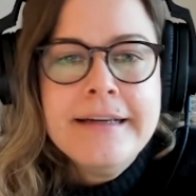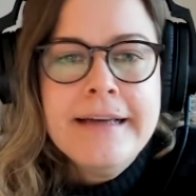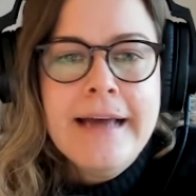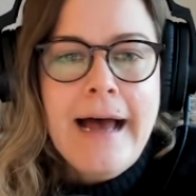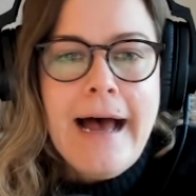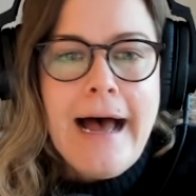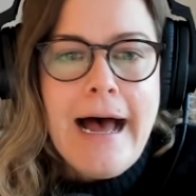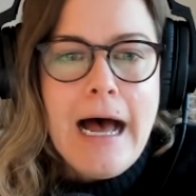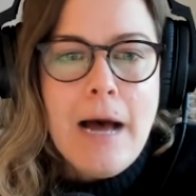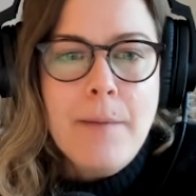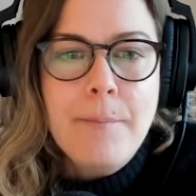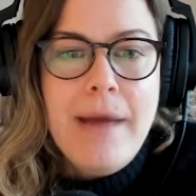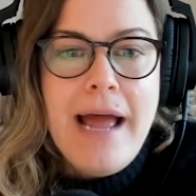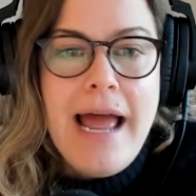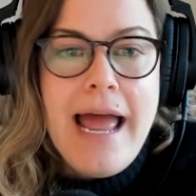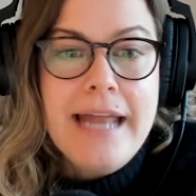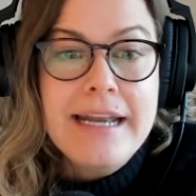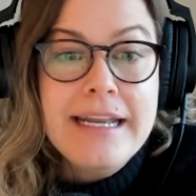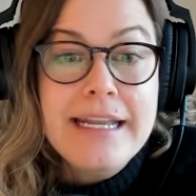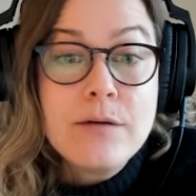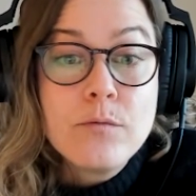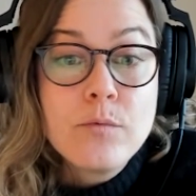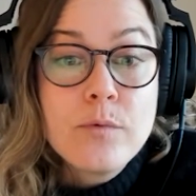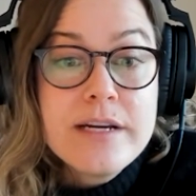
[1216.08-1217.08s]
And
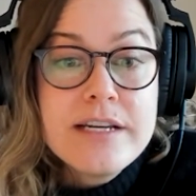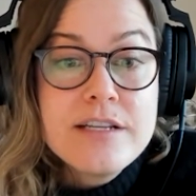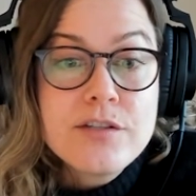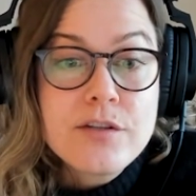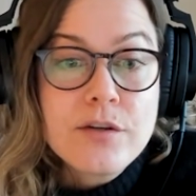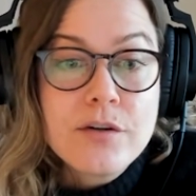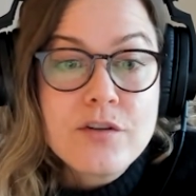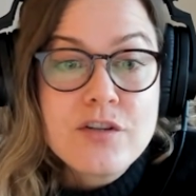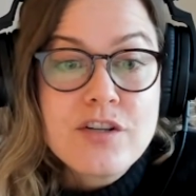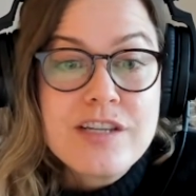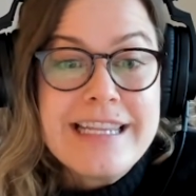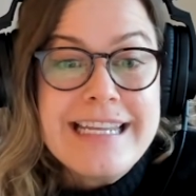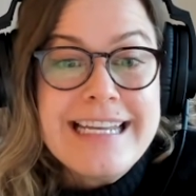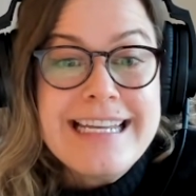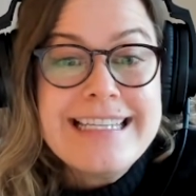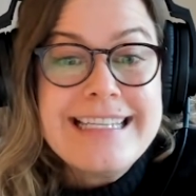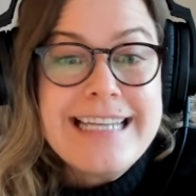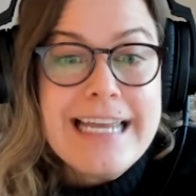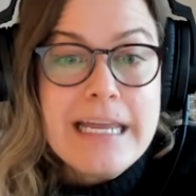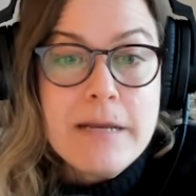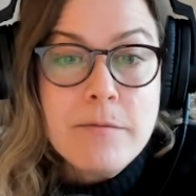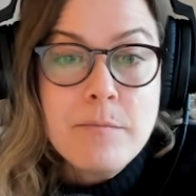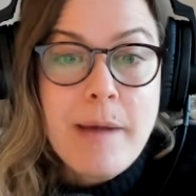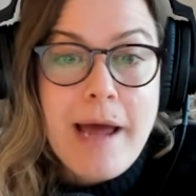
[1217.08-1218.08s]
in research, these
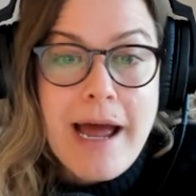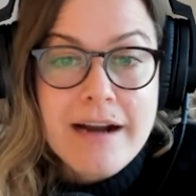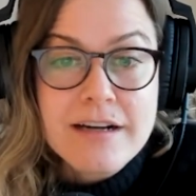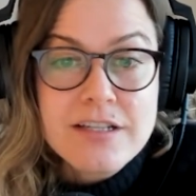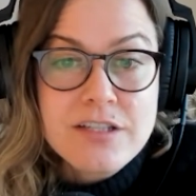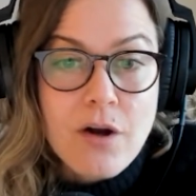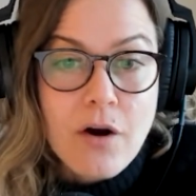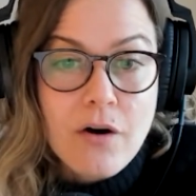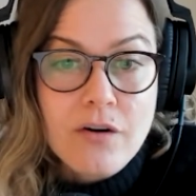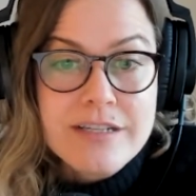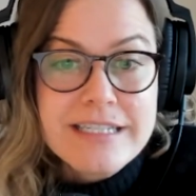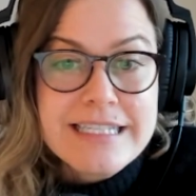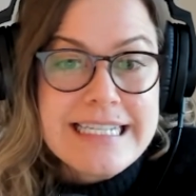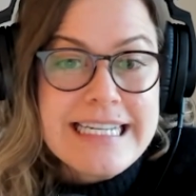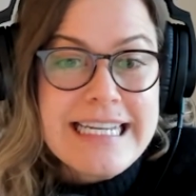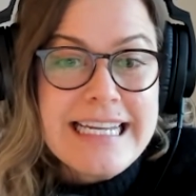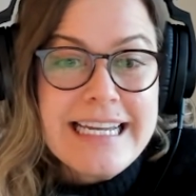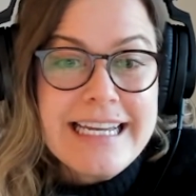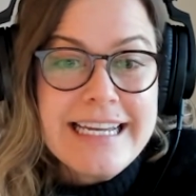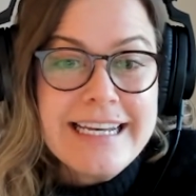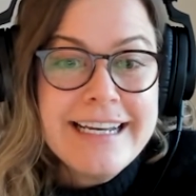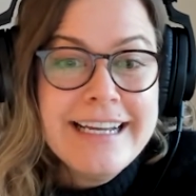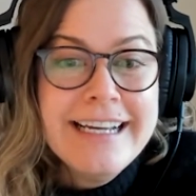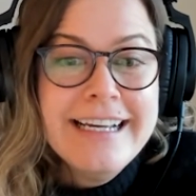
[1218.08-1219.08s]
impacts are
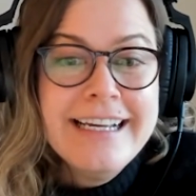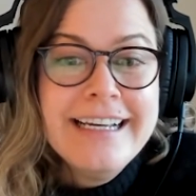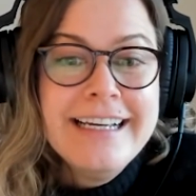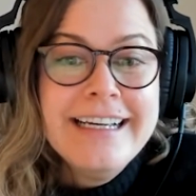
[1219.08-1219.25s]
seen,